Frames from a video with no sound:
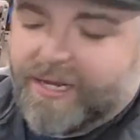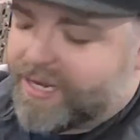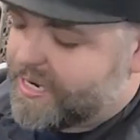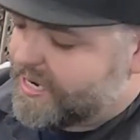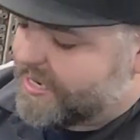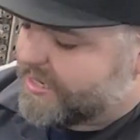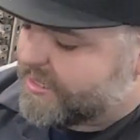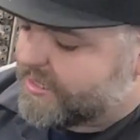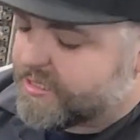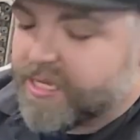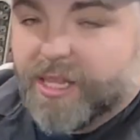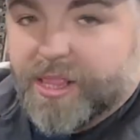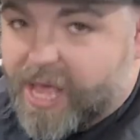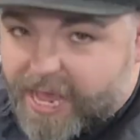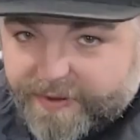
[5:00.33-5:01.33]
a
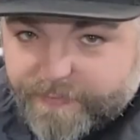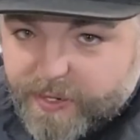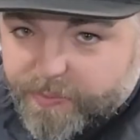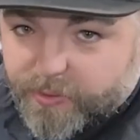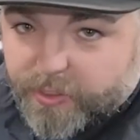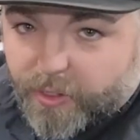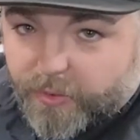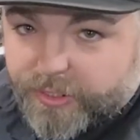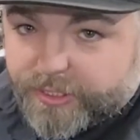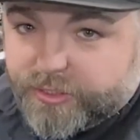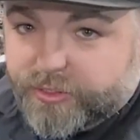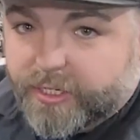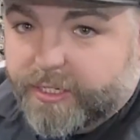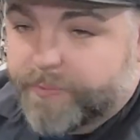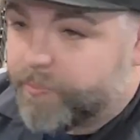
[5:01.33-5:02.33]
lot of people know this
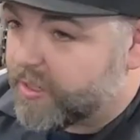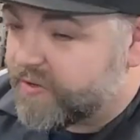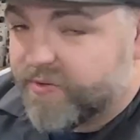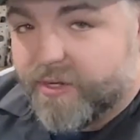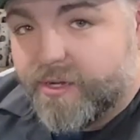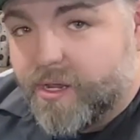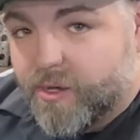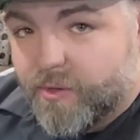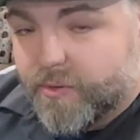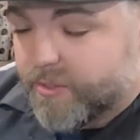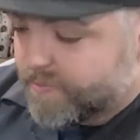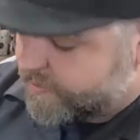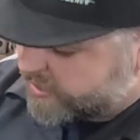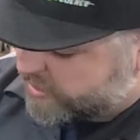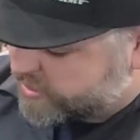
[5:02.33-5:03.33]
trick, but if you don't,
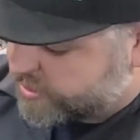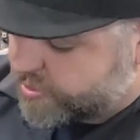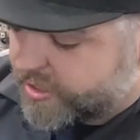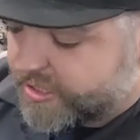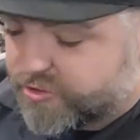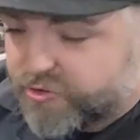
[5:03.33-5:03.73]
here's a great